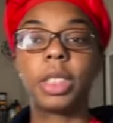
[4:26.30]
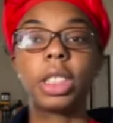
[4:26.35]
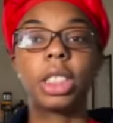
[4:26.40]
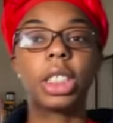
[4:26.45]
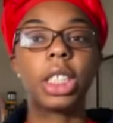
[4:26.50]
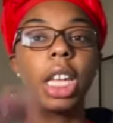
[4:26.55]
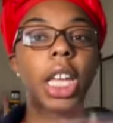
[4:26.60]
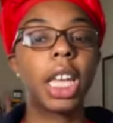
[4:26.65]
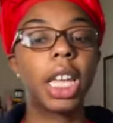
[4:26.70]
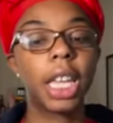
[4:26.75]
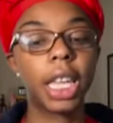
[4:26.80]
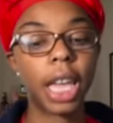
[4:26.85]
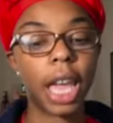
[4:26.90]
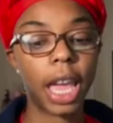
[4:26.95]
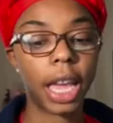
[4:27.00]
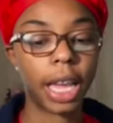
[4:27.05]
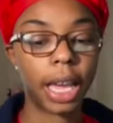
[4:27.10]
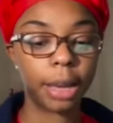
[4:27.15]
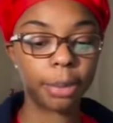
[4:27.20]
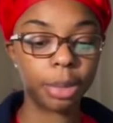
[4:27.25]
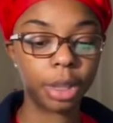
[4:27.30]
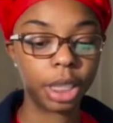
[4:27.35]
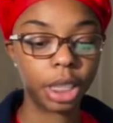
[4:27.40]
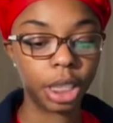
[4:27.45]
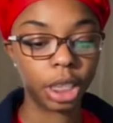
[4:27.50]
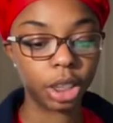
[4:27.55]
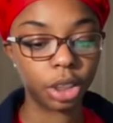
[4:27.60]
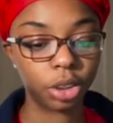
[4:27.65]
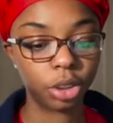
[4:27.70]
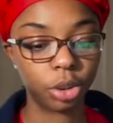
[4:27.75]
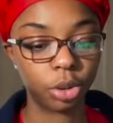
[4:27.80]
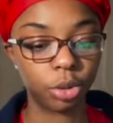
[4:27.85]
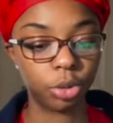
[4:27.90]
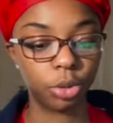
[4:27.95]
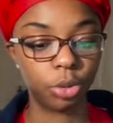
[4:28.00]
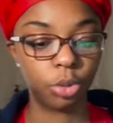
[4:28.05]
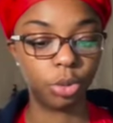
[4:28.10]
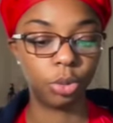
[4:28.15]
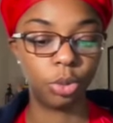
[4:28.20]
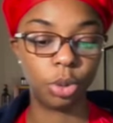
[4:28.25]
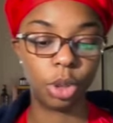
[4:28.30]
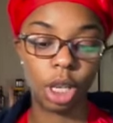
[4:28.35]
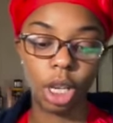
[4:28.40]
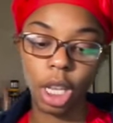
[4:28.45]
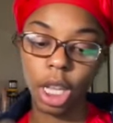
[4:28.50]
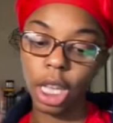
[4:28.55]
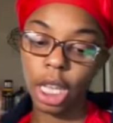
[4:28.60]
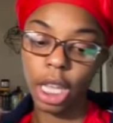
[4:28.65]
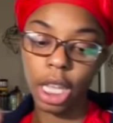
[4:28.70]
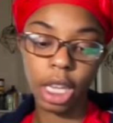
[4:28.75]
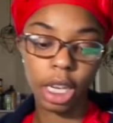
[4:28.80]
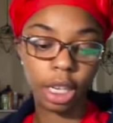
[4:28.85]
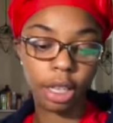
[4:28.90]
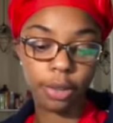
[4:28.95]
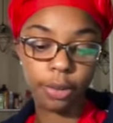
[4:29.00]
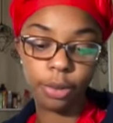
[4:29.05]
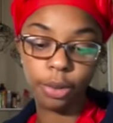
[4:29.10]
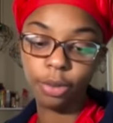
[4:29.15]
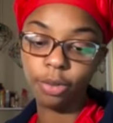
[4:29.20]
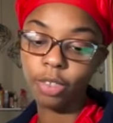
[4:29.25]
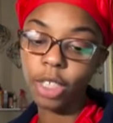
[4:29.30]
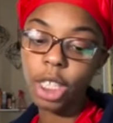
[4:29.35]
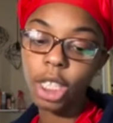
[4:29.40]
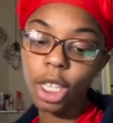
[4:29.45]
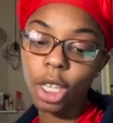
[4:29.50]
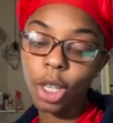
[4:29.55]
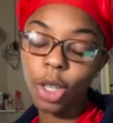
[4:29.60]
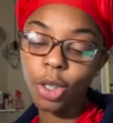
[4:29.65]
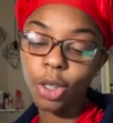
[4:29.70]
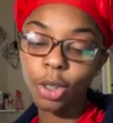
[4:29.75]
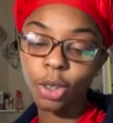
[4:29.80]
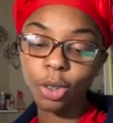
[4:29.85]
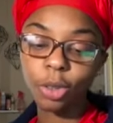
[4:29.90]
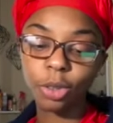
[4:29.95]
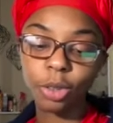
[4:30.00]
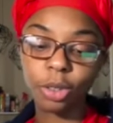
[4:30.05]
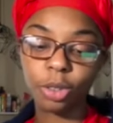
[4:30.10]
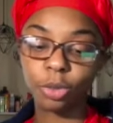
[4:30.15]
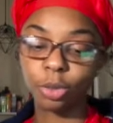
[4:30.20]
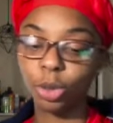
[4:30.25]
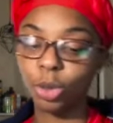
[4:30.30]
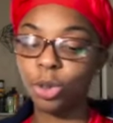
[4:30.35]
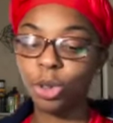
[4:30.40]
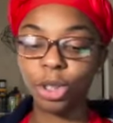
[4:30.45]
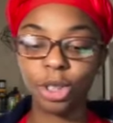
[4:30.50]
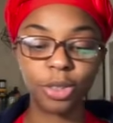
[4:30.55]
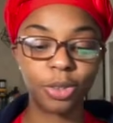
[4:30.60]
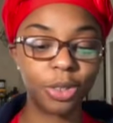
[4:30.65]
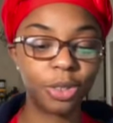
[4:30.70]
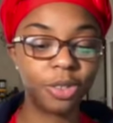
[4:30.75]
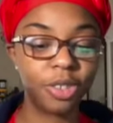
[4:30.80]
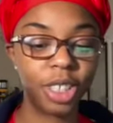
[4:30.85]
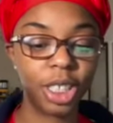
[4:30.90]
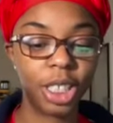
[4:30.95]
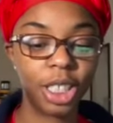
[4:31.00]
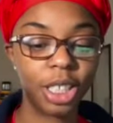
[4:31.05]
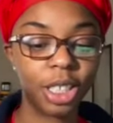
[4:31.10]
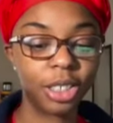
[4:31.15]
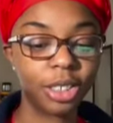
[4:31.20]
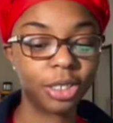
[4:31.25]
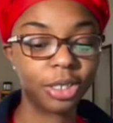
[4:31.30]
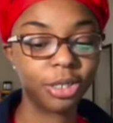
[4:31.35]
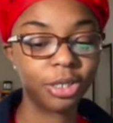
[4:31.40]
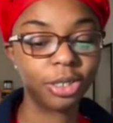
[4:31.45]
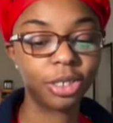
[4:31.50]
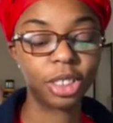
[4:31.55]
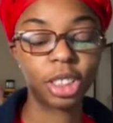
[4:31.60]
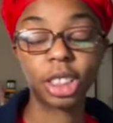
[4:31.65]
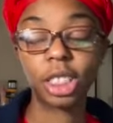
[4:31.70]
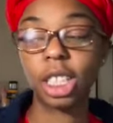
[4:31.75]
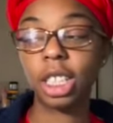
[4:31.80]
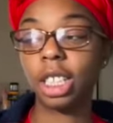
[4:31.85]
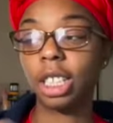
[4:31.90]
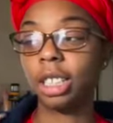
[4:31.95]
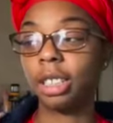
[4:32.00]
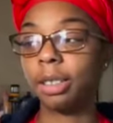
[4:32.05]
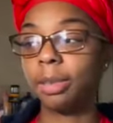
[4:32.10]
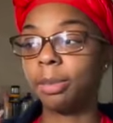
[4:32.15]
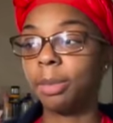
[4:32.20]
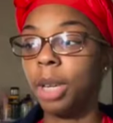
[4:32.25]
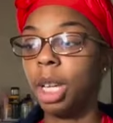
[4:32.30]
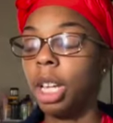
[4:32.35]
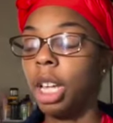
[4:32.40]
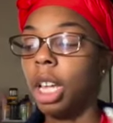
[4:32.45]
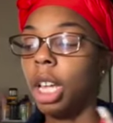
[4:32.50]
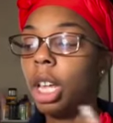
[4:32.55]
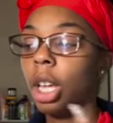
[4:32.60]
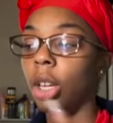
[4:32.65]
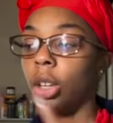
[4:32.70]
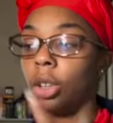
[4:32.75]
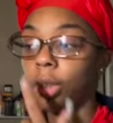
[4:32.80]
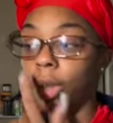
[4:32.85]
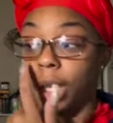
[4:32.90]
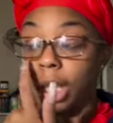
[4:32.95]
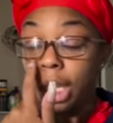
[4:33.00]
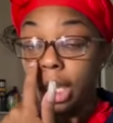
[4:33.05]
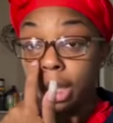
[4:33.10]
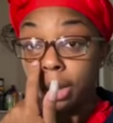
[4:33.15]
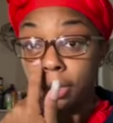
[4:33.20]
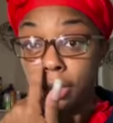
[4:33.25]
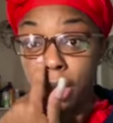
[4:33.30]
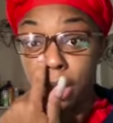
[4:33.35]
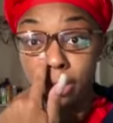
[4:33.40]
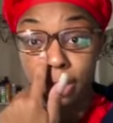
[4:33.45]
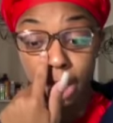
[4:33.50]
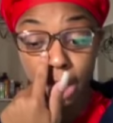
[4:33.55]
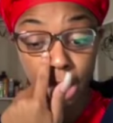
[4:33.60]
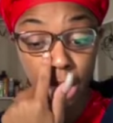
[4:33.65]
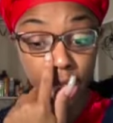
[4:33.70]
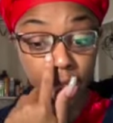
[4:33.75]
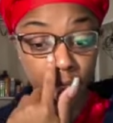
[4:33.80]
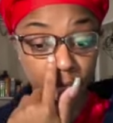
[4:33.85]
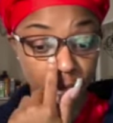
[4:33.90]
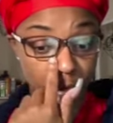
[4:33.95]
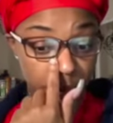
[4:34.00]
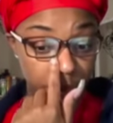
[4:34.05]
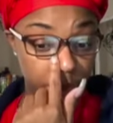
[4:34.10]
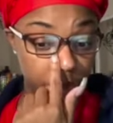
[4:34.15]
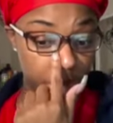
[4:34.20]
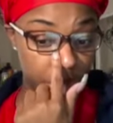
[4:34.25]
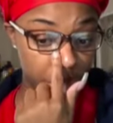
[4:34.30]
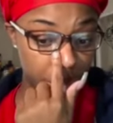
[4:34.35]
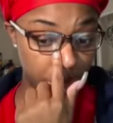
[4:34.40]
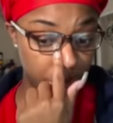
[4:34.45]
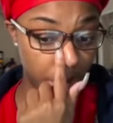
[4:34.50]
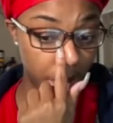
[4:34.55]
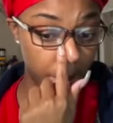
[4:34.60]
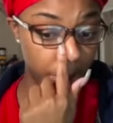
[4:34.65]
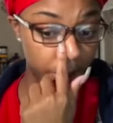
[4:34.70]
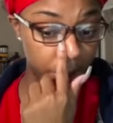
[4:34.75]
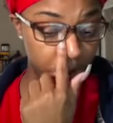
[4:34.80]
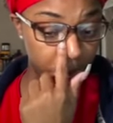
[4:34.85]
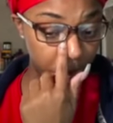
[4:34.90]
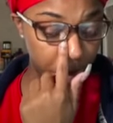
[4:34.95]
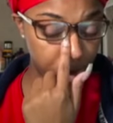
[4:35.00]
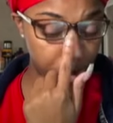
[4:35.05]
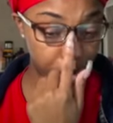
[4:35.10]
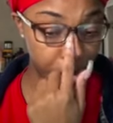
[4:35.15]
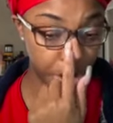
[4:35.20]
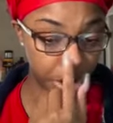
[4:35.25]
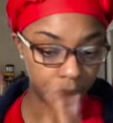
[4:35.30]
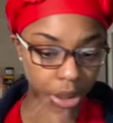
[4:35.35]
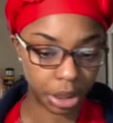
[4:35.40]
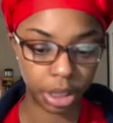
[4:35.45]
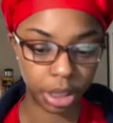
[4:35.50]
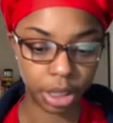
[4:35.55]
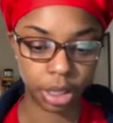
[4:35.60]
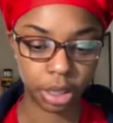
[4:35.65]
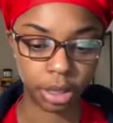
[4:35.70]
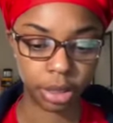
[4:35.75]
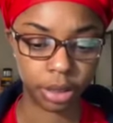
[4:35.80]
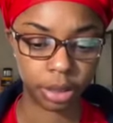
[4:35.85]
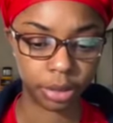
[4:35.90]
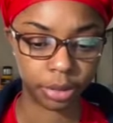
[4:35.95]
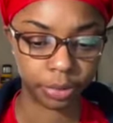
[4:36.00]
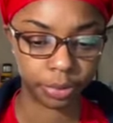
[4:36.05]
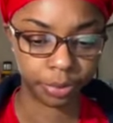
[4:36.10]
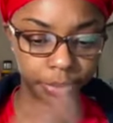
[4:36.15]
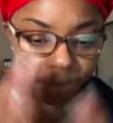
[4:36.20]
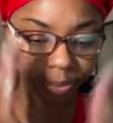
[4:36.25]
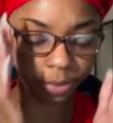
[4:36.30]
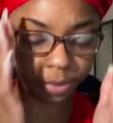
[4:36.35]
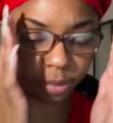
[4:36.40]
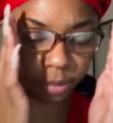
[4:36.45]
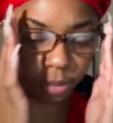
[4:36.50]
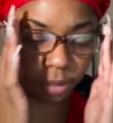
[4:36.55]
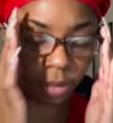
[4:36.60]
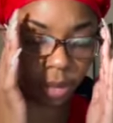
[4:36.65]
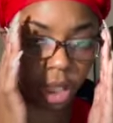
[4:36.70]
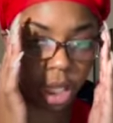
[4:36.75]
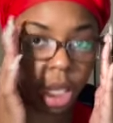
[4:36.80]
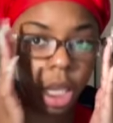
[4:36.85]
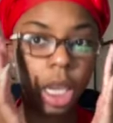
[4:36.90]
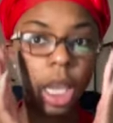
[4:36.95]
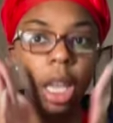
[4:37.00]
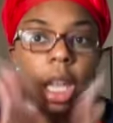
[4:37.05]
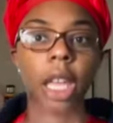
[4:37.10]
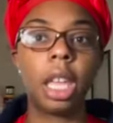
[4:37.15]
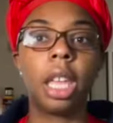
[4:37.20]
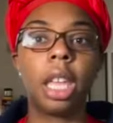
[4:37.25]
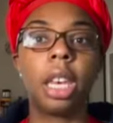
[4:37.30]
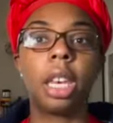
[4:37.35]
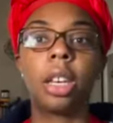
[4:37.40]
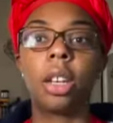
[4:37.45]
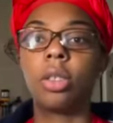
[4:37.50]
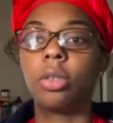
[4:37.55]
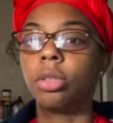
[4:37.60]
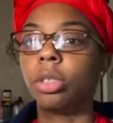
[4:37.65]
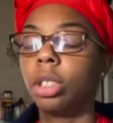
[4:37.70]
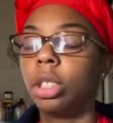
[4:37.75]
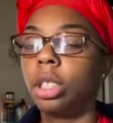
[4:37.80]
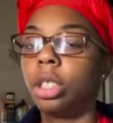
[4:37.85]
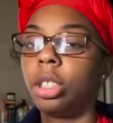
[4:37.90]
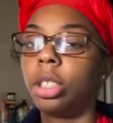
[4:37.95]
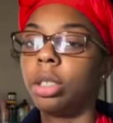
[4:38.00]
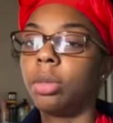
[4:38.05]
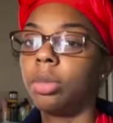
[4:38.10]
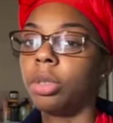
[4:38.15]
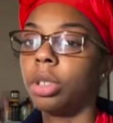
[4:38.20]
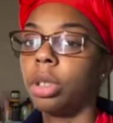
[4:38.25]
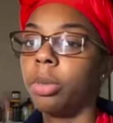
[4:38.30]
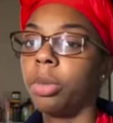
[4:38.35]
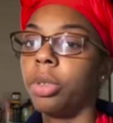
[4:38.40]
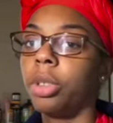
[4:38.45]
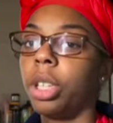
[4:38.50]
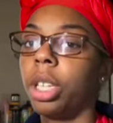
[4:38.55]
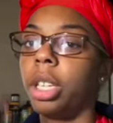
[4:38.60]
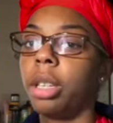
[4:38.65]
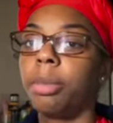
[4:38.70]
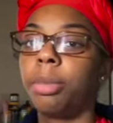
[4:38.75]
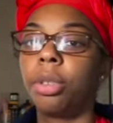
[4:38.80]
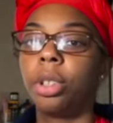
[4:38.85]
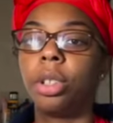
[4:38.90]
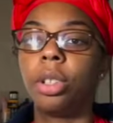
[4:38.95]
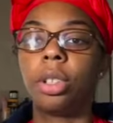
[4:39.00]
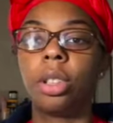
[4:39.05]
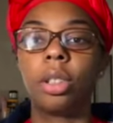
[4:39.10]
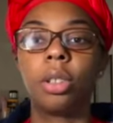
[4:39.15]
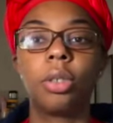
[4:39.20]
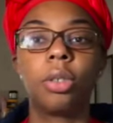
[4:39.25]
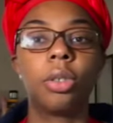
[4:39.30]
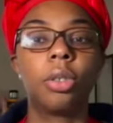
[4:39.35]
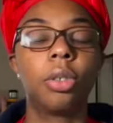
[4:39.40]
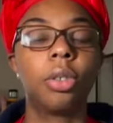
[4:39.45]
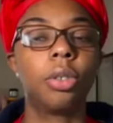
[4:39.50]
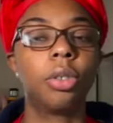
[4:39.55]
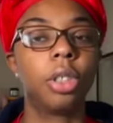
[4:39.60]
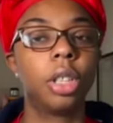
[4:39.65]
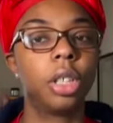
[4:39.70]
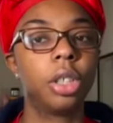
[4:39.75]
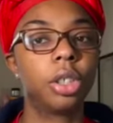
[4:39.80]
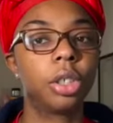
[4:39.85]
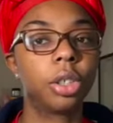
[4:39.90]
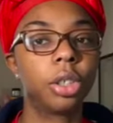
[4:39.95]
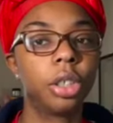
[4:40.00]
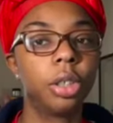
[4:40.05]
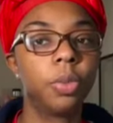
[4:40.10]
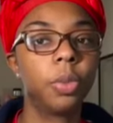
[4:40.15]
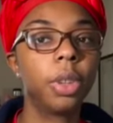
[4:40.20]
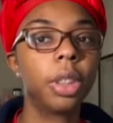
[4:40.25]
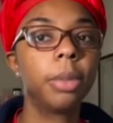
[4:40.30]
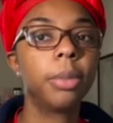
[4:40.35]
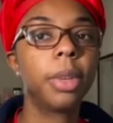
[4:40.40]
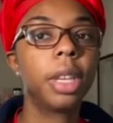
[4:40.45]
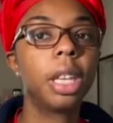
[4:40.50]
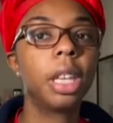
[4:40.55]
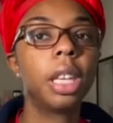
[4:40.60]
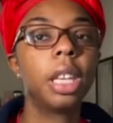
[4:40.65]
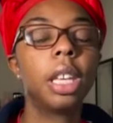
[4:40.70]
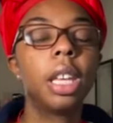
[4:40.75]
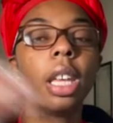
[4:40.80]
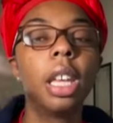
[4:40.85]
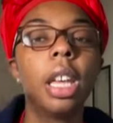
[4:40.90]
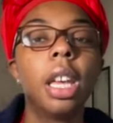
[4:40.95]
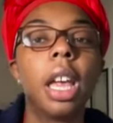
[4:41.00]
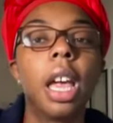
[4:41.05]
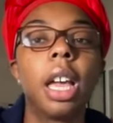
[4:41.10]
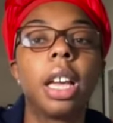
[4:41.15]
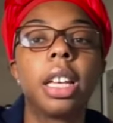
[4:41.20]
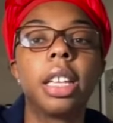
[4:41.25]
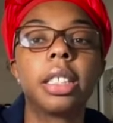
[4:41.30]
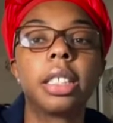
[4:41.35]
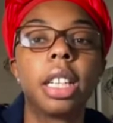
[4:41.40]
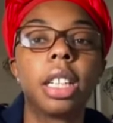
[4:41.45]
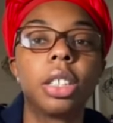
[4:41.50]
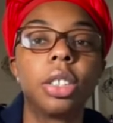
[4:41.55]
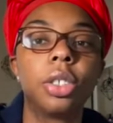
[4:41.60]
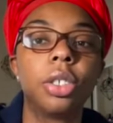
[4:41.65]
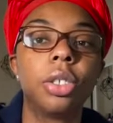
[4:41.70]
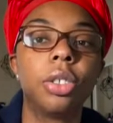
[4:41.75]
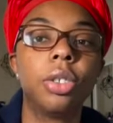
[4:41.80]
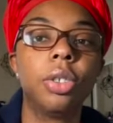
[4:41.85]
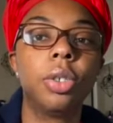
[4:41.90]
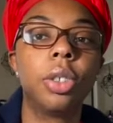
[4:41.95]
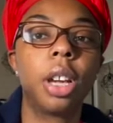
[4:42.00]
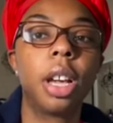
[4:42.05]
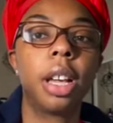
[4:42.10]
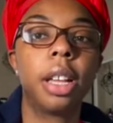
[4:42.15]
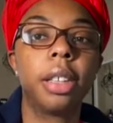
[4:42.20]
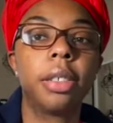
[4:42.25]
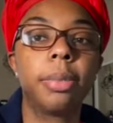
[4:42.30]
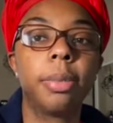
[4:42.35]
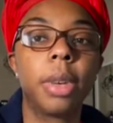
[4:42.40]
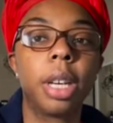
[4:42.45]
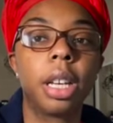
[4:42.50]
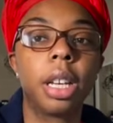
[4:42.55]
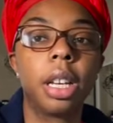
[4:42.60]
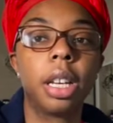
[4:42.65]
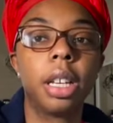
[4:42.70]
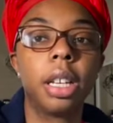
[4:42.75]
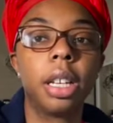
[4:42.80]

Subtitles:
today I got planned to edit a few videos, record a few videos, go ahead and read my next chapter in my book, and go to the gym. So I'm gonna go ahead and bring you along on that journey with me. I guess I can show you guys my